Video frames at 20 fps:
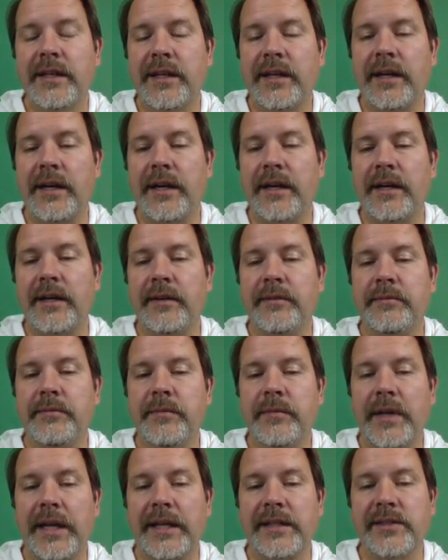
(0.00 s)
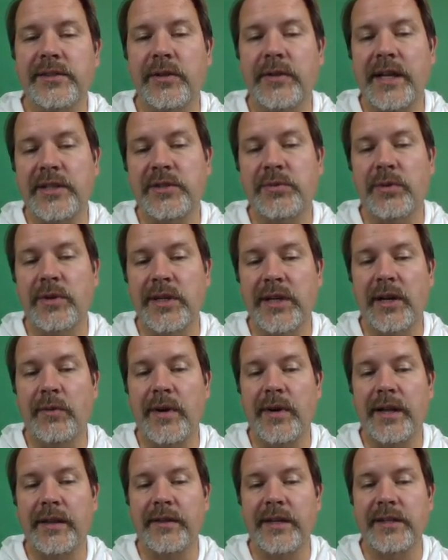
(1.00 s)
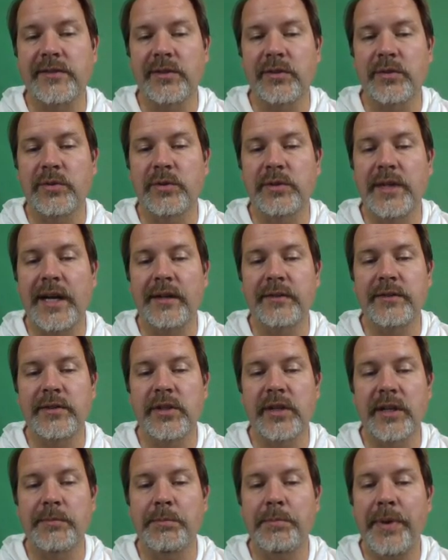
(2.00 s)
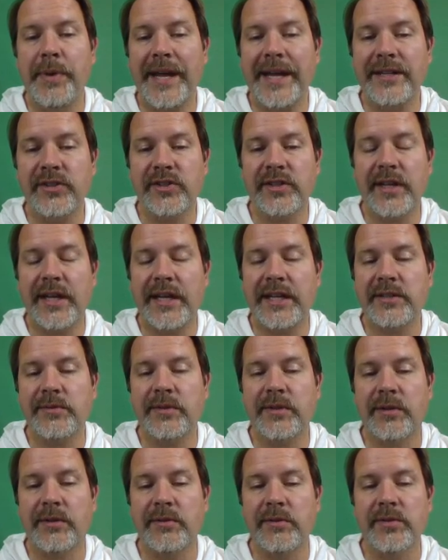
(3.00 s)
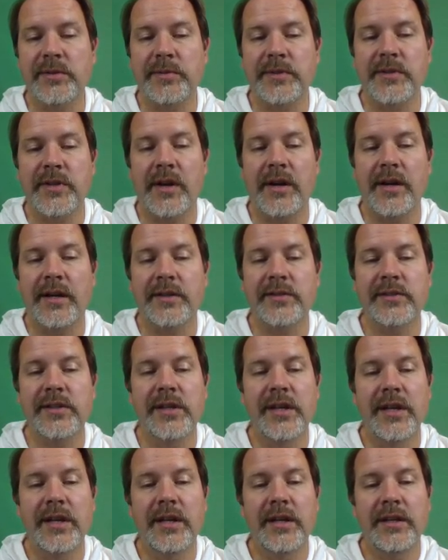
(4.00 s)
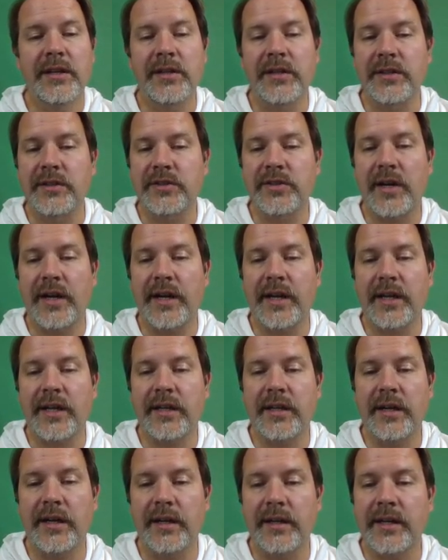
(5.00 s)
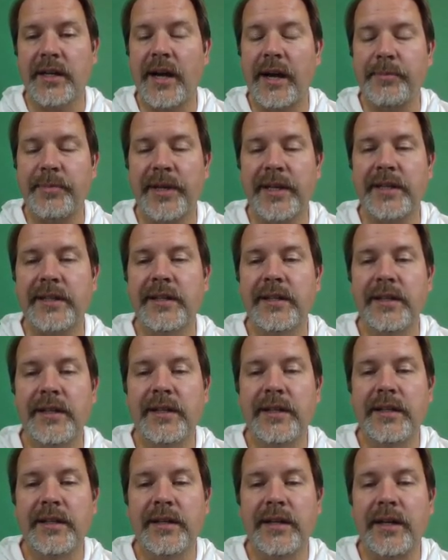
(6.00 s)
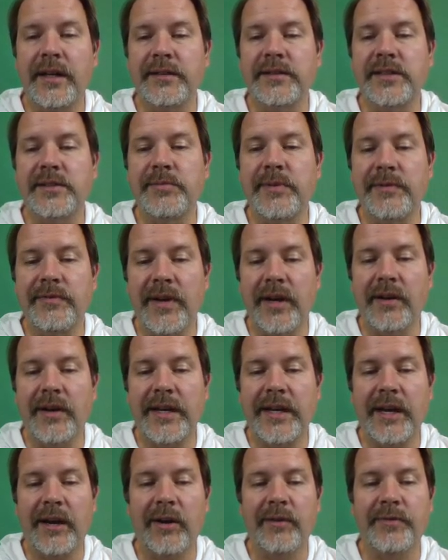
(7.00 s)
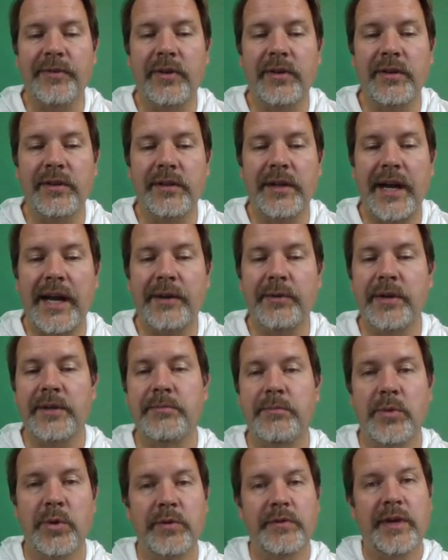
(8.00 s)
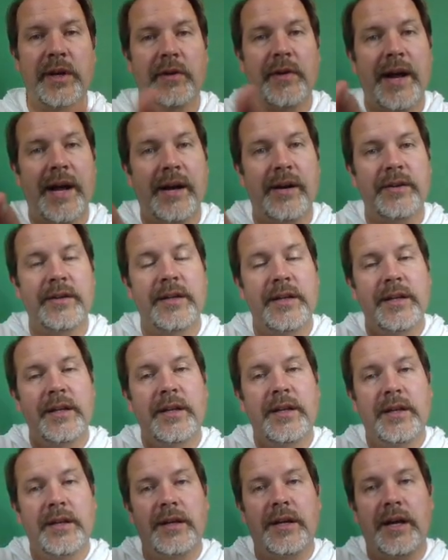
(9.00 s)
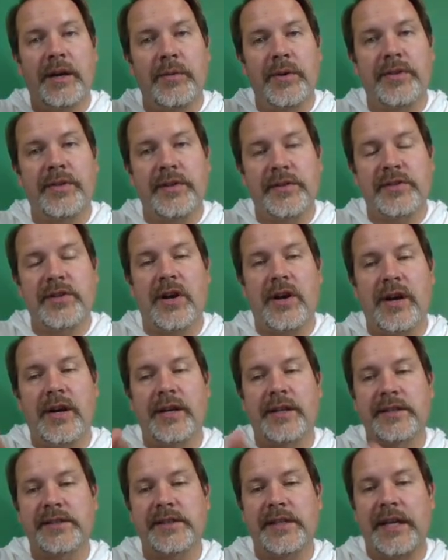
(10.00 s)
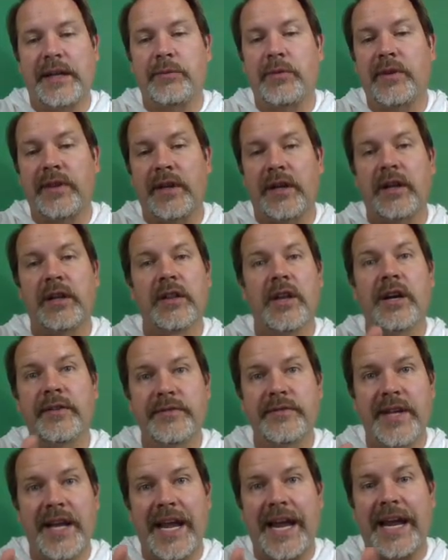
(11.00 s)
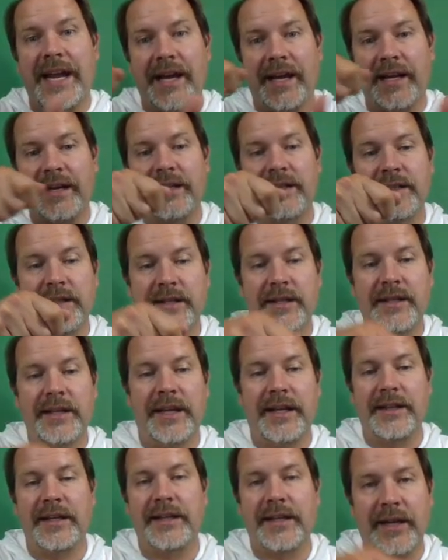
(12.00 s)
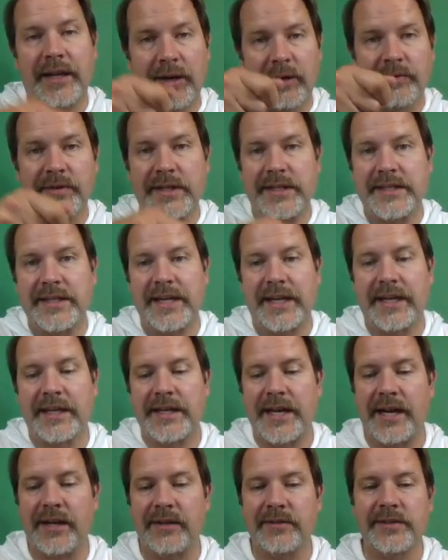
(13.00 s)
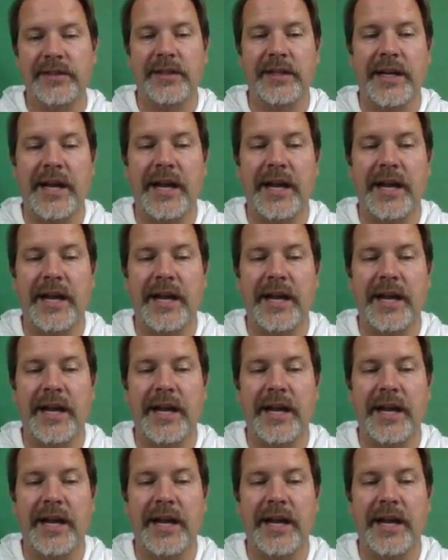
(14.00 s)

Um, and so that's where you're going to want things to cool down. You can pinch things with the crucible tongs. You can try to uh, cup it. Uh, just be very careful. I would move it around uh, with the tongs and with a gloved hand and then carefully take it down to the